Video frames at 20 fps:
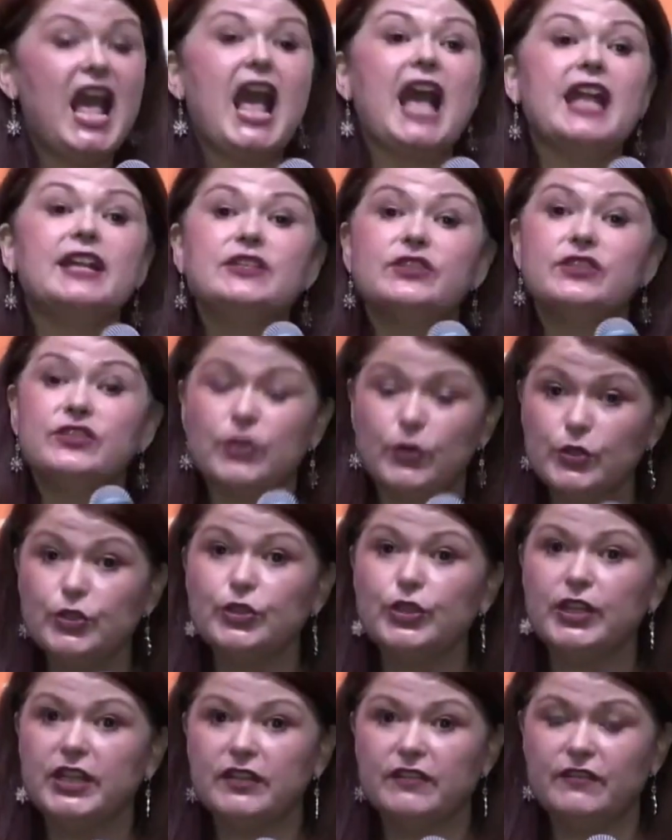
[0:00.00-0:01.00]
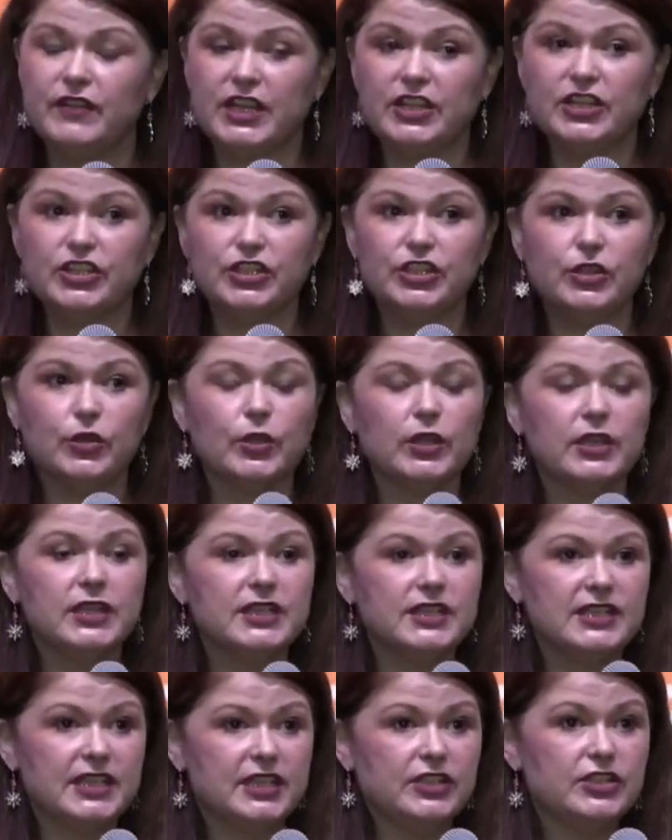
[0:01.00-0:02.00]
And social innovation
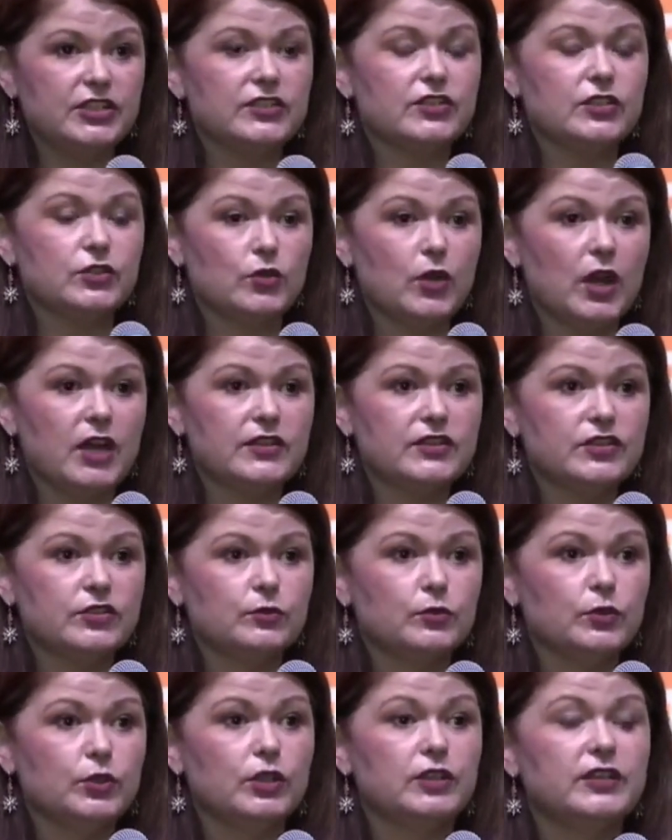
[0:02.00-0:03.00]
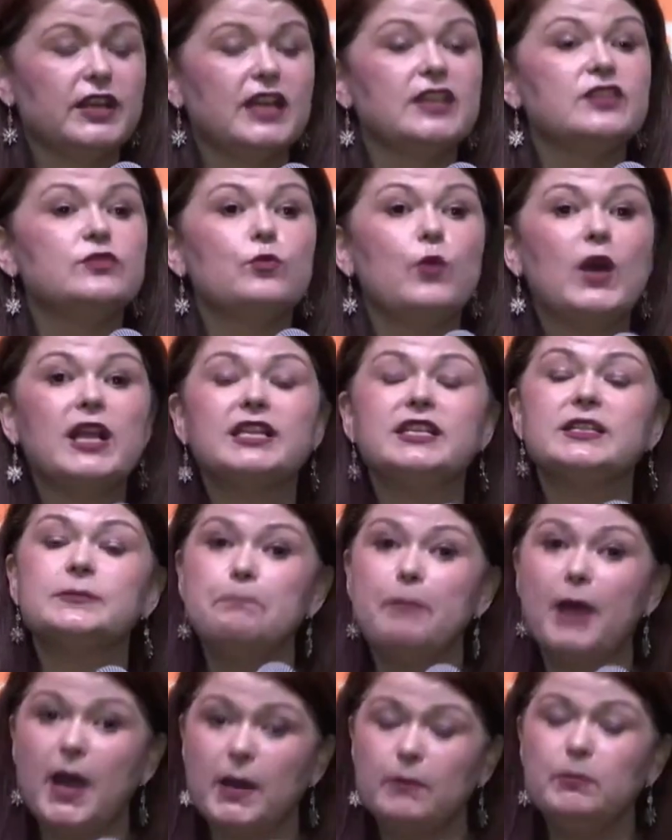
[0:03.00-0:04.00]
organizations across the world, as well as
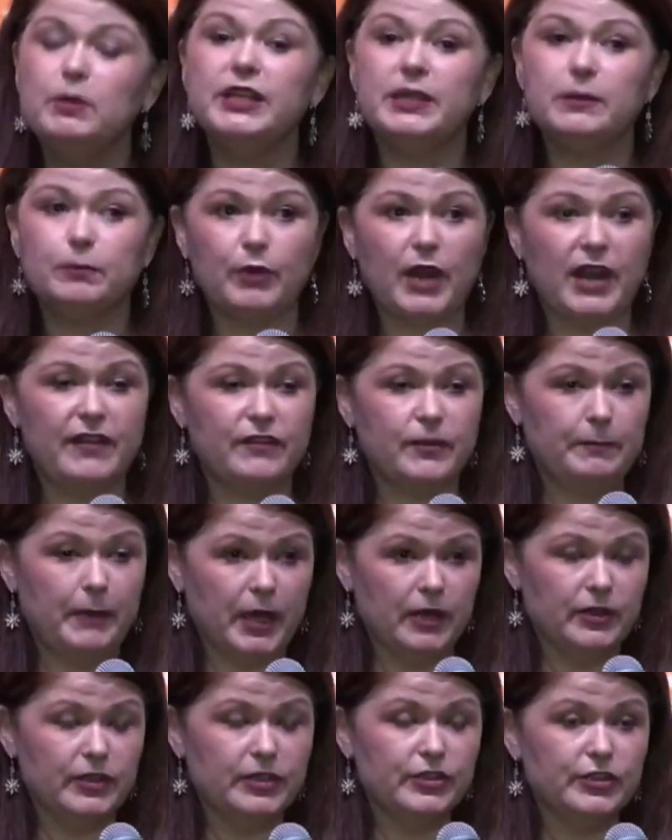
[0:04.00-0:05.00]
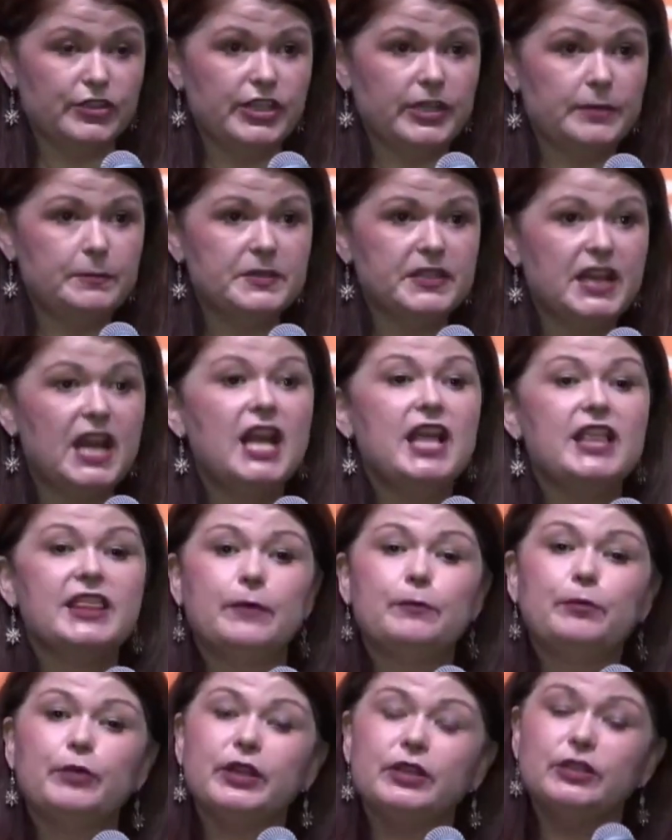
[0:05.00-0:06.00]
public-private partnerships
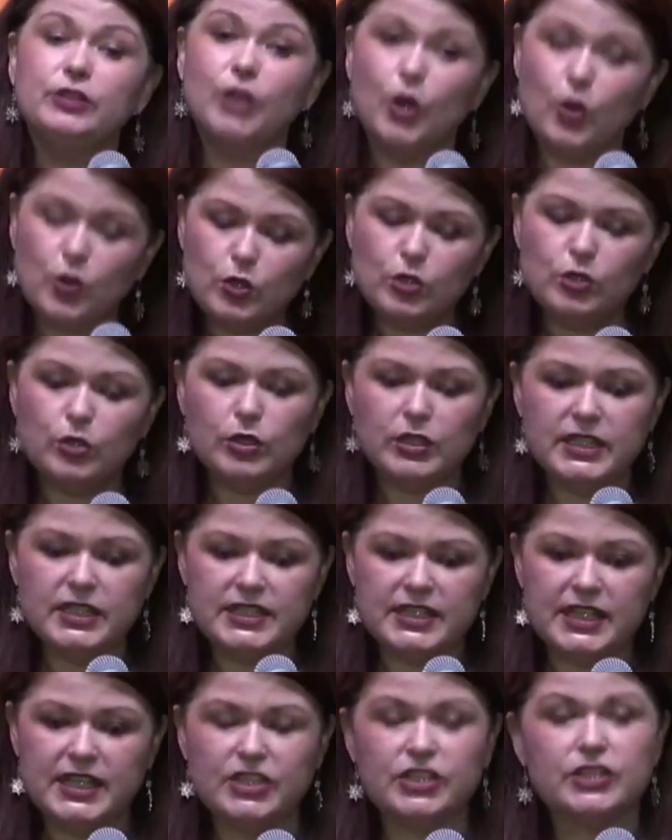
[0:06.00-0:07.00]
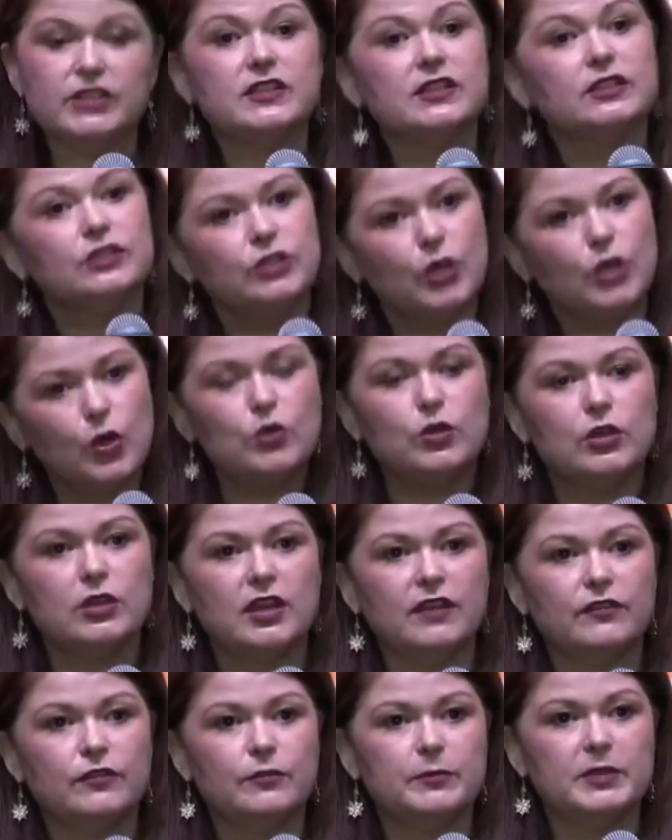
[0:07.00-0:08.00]
that bring local organizations and local
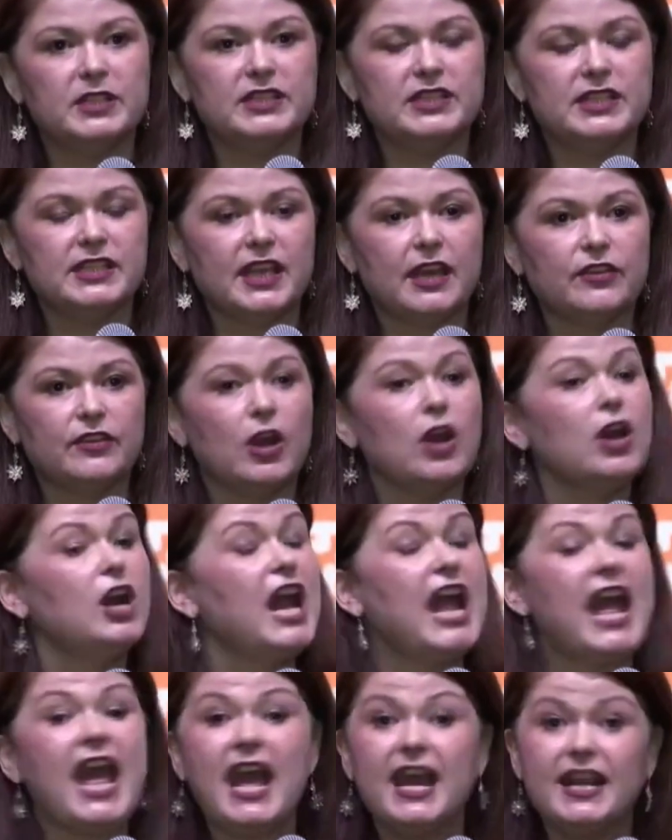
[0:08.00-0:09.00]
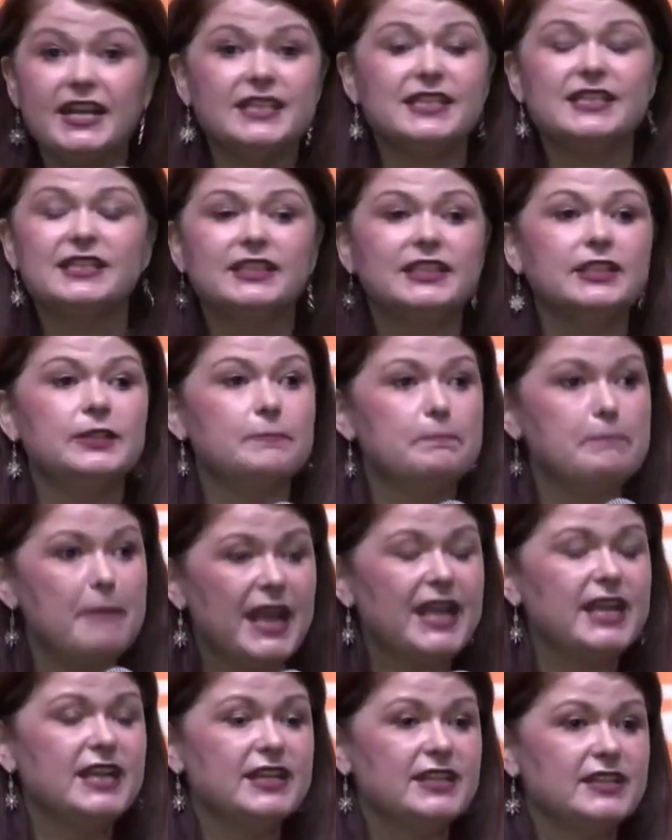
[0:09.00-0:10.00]
governments together, are excellent
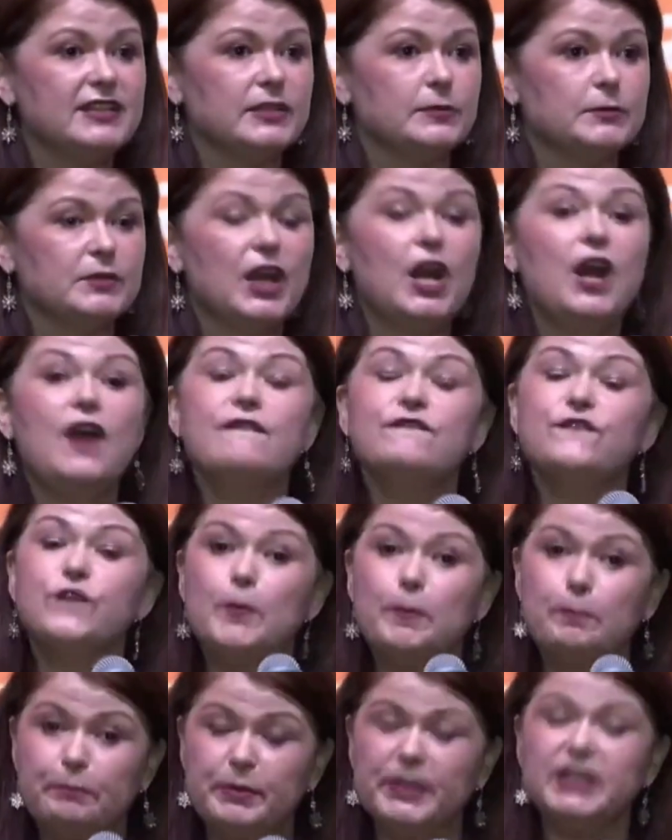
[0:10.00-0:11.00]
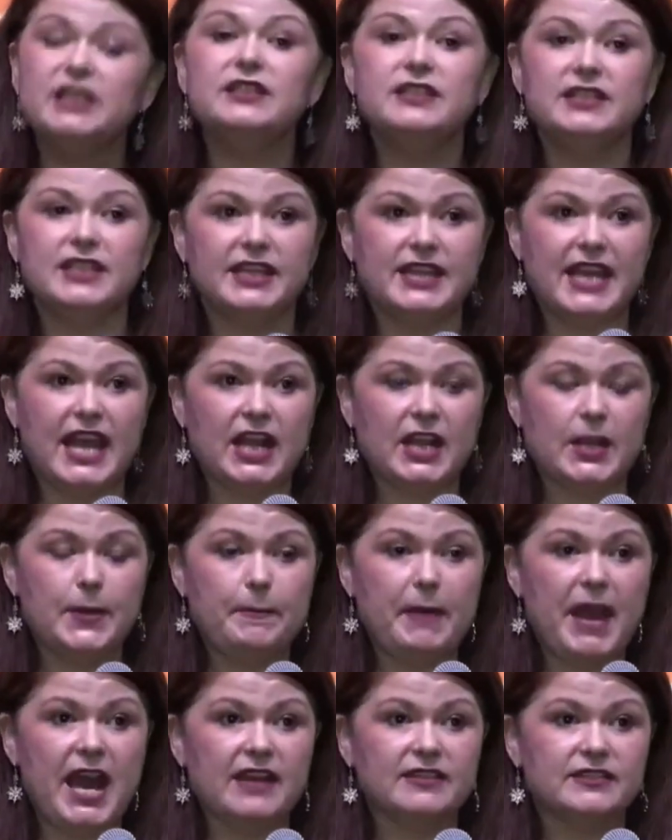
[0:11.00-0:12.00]
mechanisms for building that
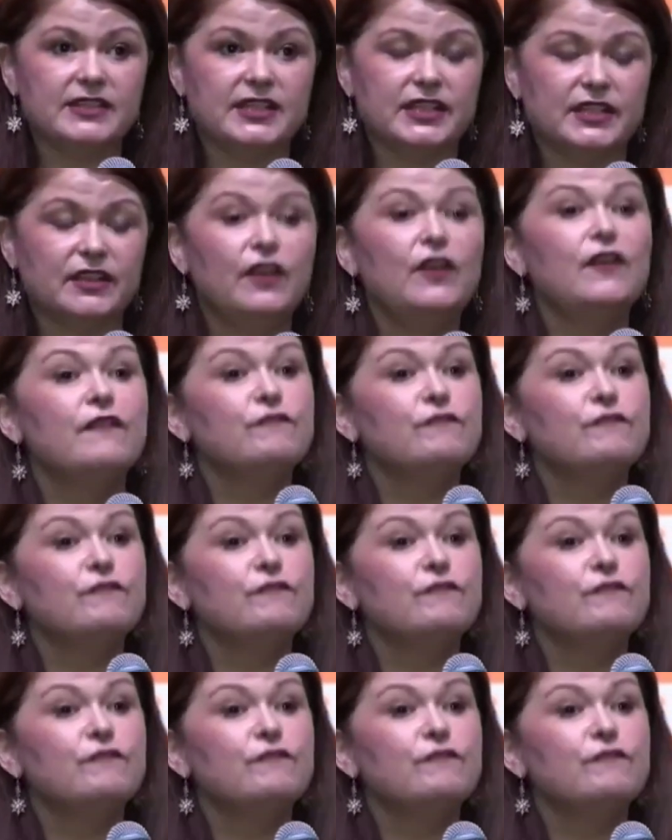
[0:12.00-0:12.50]
capacity,